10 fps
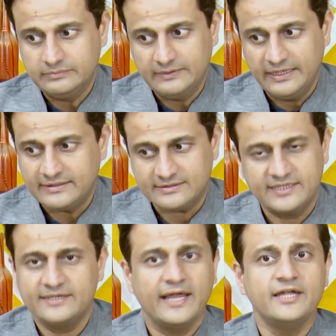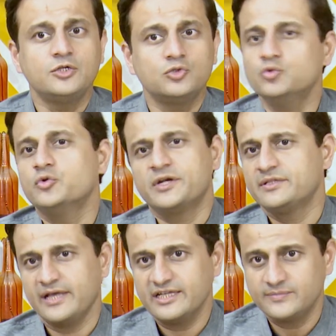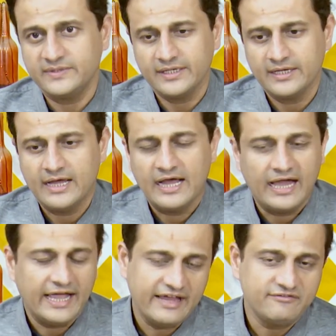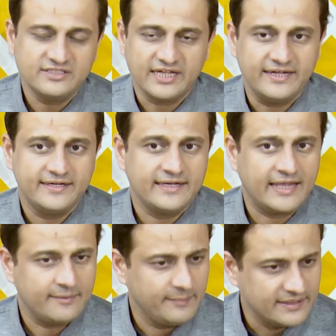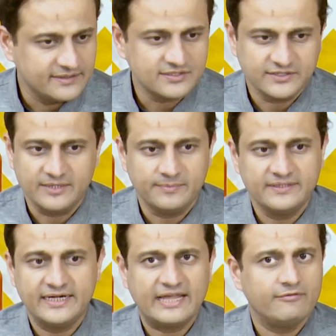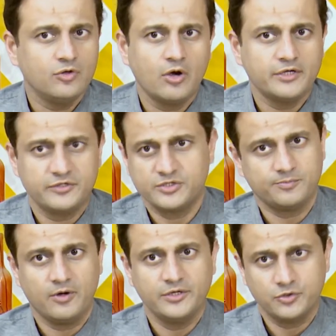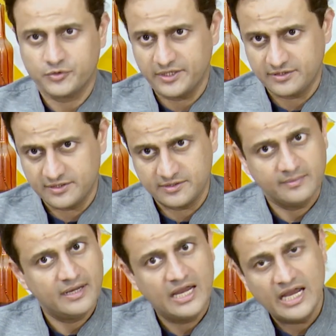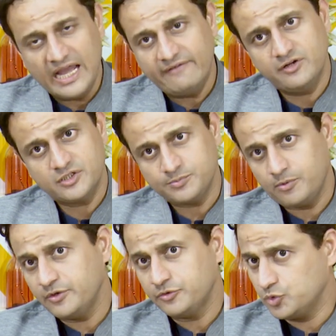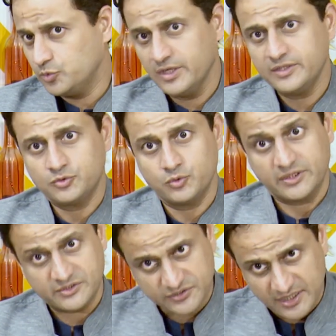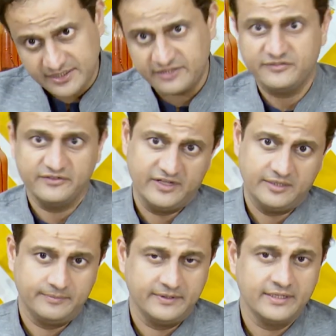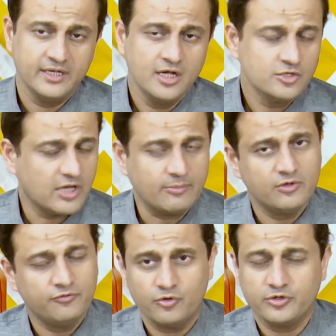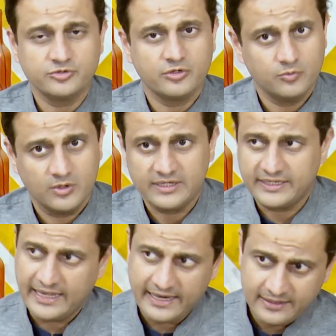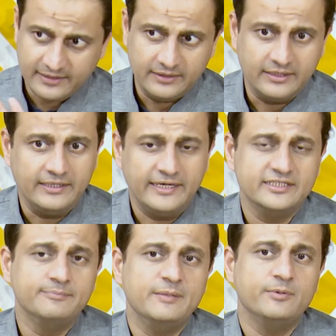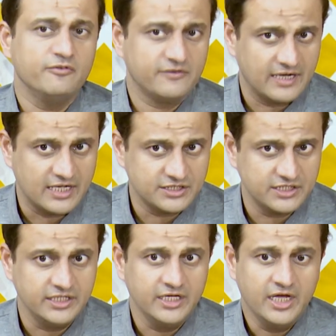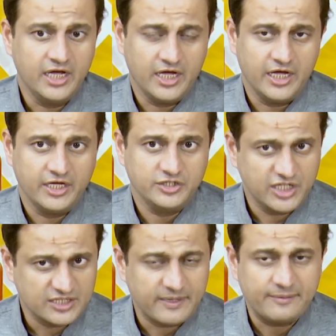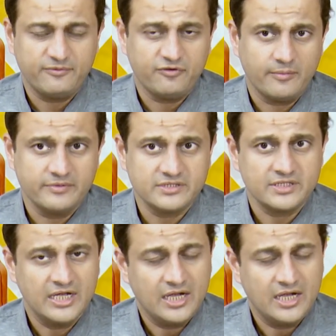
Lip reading: It's their right to criticize me. I have decided and I made the statement that I will not respond to criticism. I will respond through work, through constructive development. So I'm going to focus on work and let the people of Karachi judge my performance.